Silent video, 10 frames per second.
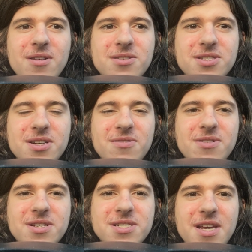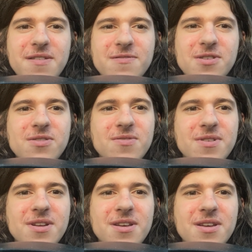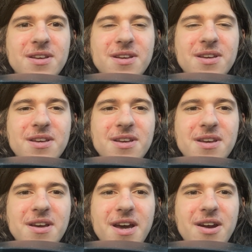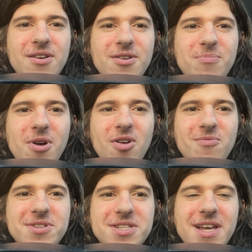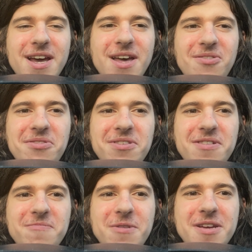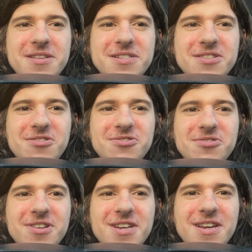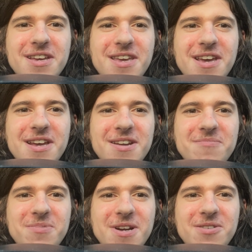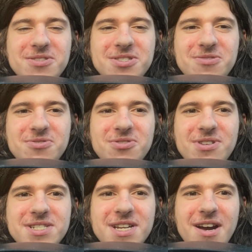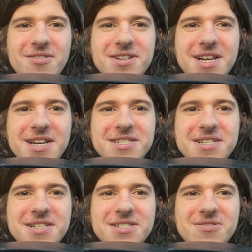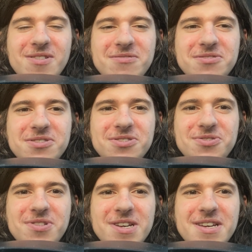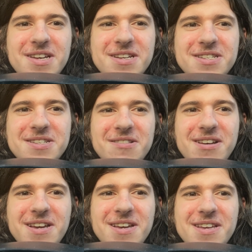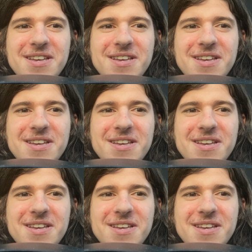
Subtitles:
It's not really safe to, and I don't know, probably wasn't that healthy of me to start drinking again, but I was so stressed out in Texas, so I was just drinking to, like,